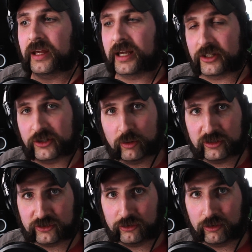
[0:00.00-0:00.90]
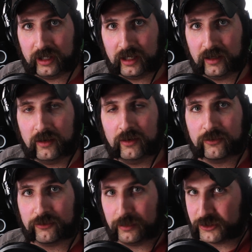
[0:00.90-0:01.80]
a short story
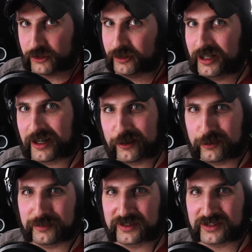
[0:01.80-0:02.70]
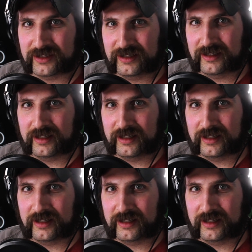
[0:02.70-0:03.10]
from Sherlock Holmes,